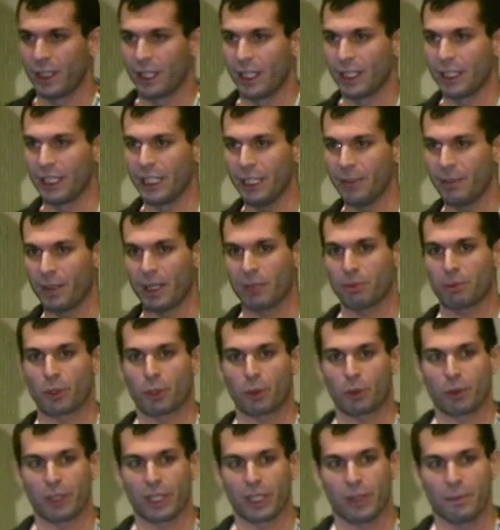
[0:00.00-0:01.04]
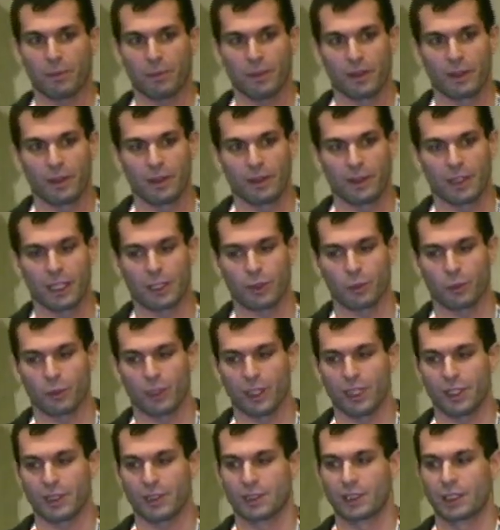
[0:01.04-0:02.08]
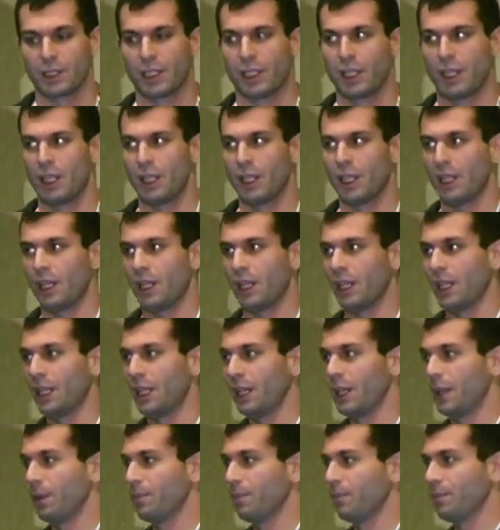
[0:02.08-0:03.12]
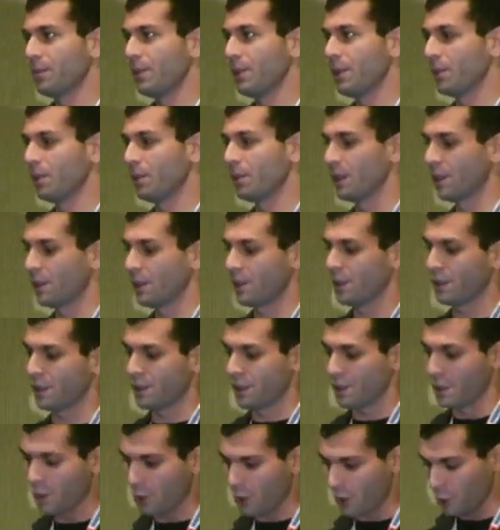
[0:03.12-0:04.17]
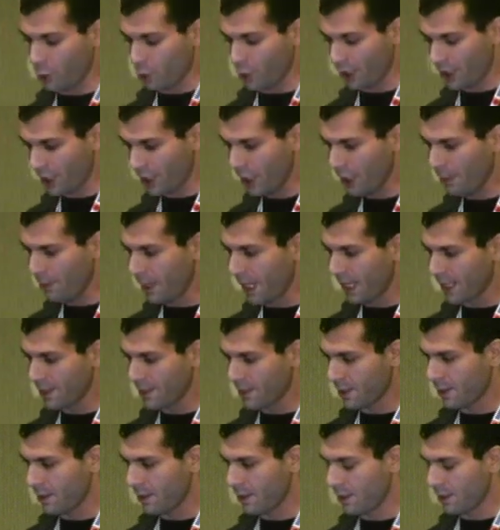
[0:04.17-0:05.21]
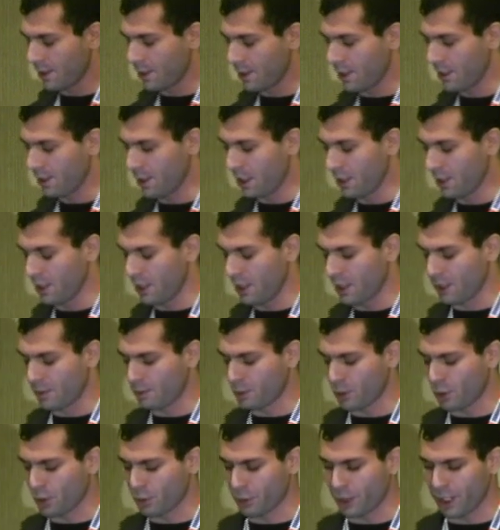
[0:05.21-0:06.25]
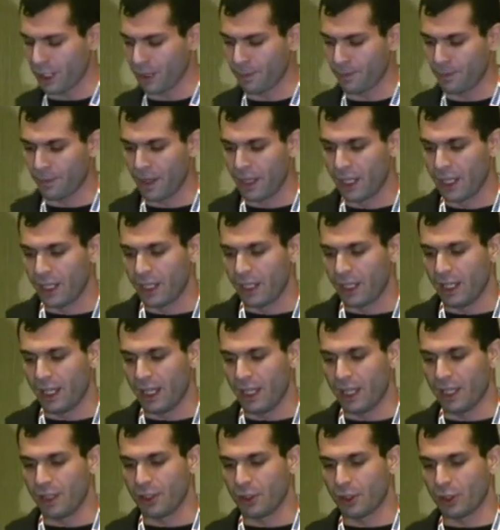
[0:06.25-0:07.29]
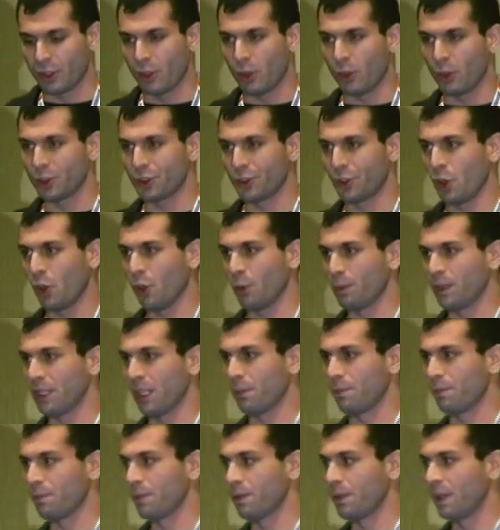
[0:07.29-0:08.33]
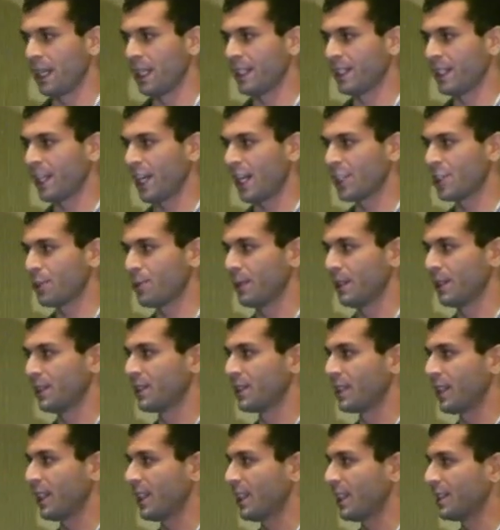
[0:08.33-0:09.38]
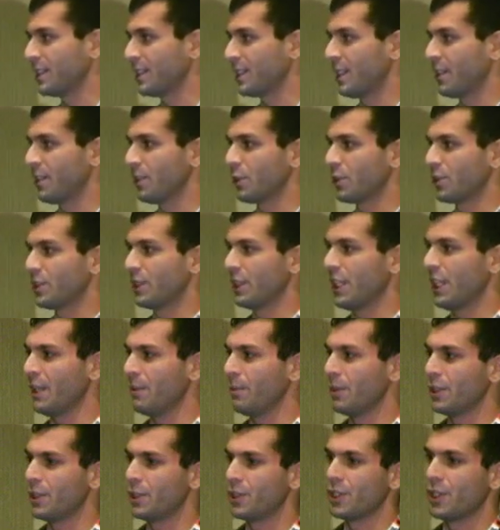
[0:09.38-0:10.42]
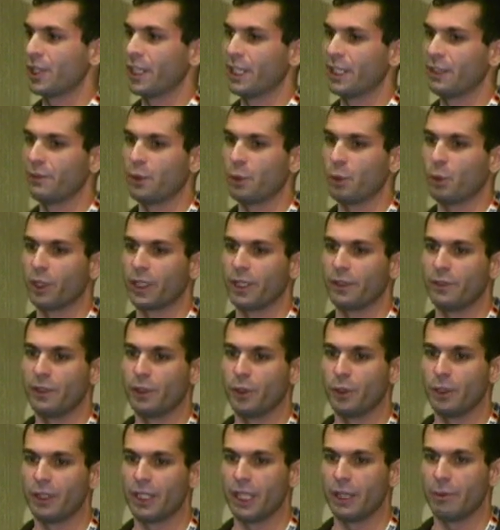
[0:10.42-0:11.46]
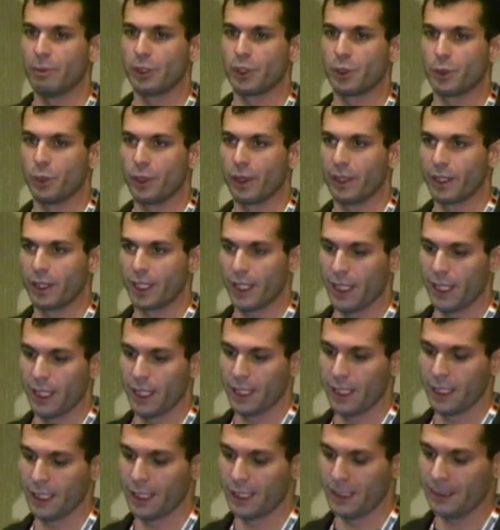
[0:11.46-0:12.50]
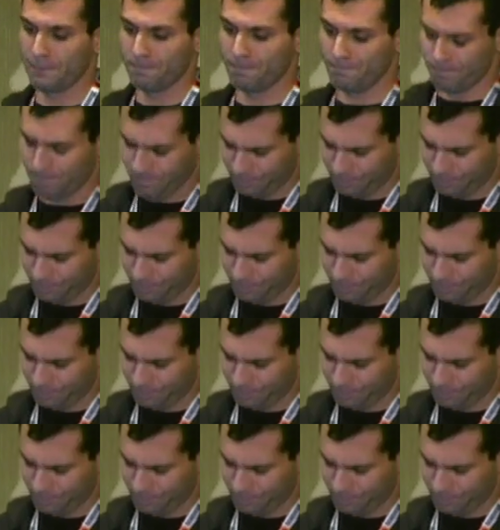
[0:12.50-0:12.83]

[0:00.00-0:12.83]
an email program that reads, you can read emails in the program, and you can also open up attachments. Like let's say there's an image, and if you want to view an image with a